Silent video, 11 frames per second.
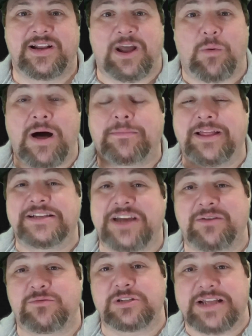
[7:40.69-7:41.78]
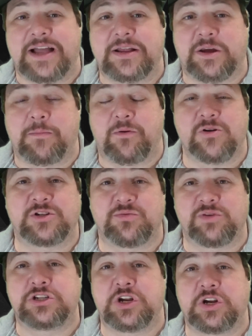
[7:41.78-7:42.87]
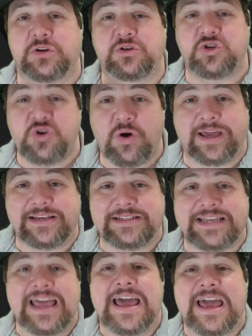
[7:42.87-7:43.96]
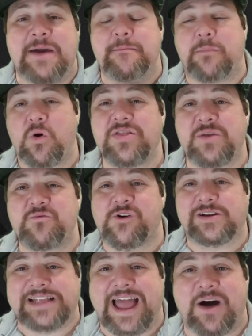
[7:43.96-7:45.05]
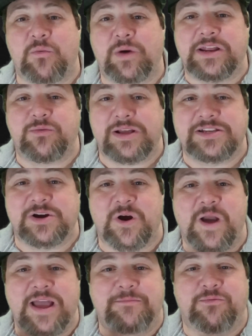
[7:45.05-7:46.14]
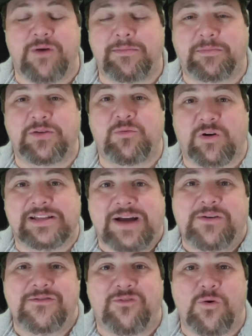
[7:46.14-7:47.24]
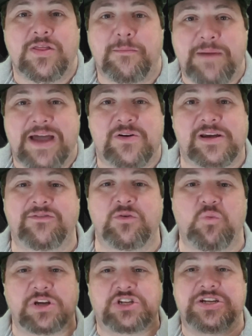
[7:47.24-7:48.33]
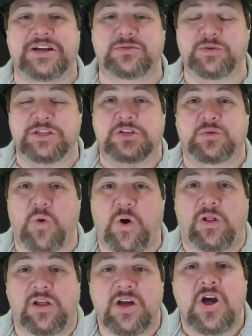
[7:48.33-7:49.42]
Now, while Blanchett was not Kapur's original choice, it more than worked out when he went to her. It probably worked out for the better given what she does with this role.